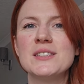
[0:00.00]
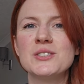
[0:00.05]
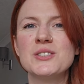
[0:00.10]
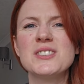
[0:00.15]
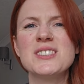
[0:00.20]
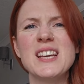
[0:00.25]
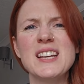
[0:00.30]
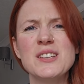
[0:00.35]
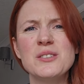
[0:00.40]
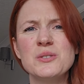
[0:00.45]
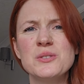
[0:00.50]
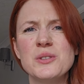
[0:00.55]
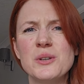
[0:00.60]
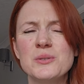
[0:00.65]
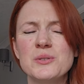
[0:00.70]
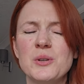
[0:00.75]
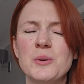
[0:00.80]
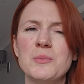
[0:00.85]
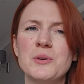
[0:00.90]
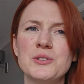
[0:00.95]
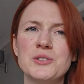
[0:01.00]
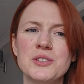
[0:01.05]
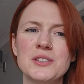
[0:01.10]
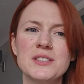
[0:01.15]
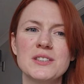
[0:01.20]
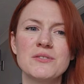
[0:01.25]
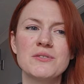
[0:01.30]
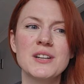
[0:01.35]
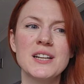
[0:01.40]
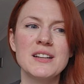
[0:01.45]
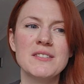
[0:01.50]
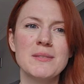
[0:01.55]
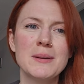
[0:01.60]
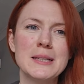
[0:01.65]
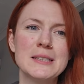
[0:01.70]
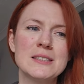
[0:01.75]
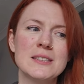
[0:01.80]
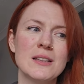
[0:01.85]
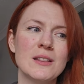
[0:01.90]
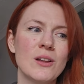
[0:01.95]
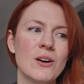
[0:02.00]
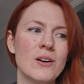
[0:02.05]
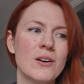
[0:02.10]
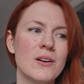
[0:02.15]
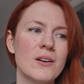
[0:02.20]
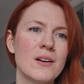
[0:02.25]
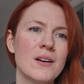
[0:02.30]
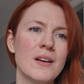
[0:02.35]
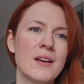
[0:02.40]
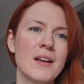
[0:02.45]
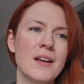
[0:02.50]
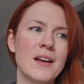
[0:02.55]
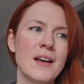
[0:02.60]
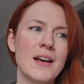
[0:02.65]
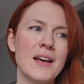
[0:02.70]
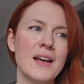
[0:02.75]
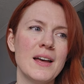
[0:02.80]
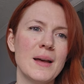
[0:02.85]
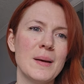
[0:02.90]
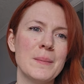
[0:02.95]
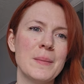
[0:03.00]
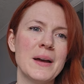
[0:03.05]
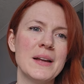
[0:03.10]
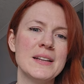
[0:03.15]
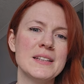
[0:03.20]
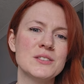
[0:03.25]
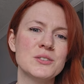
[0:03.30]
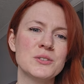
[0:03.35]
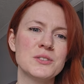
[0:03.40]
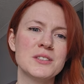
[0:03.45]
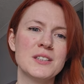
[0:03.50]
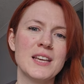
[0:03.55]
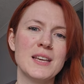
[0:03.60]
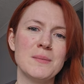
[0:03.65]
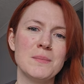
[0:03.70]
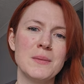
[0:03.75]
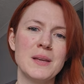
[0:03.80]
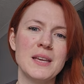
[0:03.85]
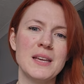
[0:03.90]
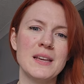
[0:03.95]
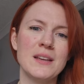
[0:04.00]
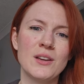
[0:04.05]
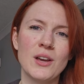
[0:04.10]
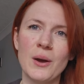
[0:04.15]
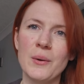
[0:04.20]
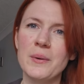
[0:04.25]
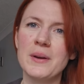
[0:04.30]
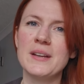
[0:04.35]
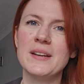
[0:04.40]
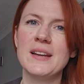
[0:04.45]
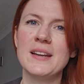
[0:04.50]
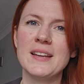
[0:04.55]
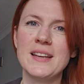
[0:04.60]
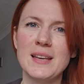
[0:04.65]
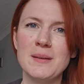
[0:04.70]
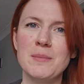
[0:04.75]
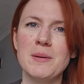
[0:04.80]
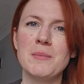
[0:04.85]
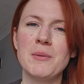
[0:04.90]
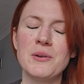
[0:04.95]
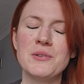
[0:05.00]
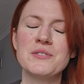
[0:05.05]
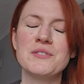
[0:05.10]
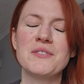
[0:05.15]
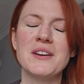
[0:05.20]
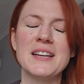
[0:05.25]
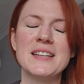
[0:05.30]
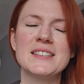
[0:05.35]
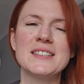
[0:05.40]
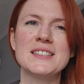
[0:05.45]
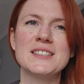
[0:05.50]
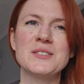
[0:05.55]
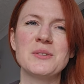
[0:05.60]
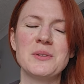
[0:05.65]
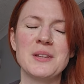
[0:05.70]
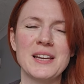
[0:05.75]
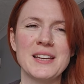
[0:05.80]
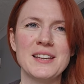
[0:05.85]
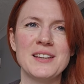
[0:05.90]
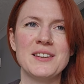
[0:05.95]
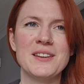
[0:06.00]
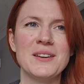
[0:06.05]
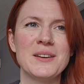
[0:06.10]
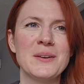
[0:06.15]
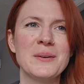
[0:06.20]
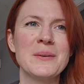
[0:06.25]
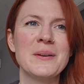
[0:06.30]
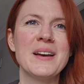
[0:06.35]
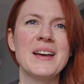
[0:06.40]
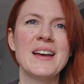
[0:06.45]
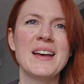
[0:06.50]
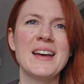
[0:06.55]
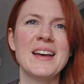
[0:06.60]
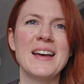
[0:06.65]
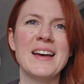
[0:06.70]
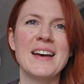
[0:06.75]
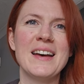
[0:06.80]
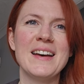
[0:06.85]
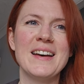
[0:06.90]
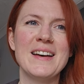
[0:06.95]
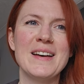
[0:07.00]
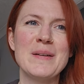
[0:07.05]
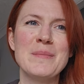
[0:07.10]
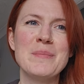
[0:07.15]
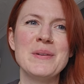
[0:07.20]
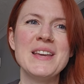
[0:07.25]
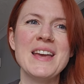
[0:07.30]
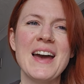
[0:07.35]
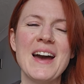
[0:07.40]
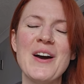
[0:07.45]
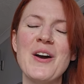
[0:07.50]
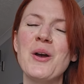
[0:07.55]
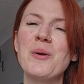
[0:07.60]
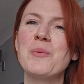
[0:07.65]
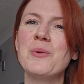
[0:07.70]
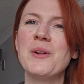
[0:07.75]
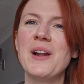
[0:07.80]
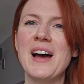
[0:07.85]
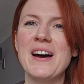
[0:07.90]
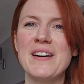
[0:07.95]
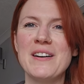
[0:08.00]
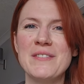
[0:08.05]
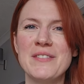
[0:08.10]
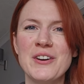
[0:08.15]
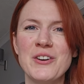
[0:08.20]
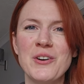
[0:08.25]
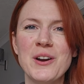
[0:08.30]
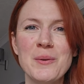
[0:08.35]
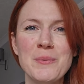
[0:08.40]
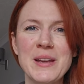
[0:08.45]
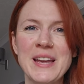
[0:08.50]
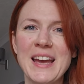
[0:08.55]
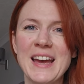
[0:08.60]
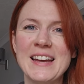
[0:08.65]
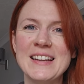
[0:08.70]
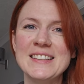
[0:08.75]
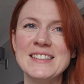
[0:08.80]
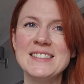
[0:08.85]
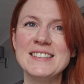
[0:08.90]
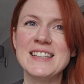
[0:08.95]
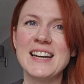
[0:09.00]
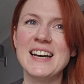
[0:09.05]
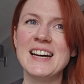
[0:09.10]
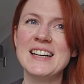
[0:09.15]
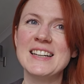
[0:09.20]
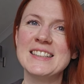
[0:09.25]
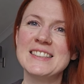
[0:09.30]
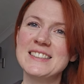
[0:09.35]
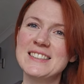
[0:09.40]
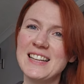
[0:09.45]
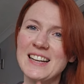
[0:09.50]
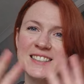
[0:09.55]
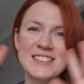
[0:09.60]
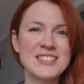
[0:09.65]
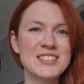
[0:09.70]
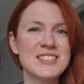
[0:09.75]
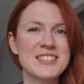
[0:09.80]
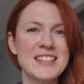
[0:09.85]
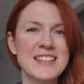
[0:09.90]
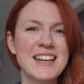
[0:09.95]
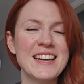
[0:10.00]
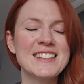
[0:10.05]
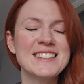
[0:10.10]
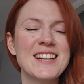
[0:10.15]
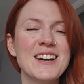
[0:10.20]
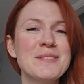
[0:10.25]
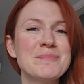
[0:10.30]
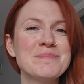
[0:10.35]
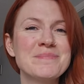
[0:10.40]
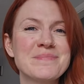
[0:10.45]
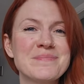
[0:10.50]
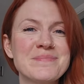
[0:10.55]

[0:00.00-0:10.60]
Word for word: Just thank you so, so much, because it really means a lot. Um, and it does keep me going and keep me motivated. So thank you. Um, but yeah, I hope you'll have a great weekend, and I'll see you next time.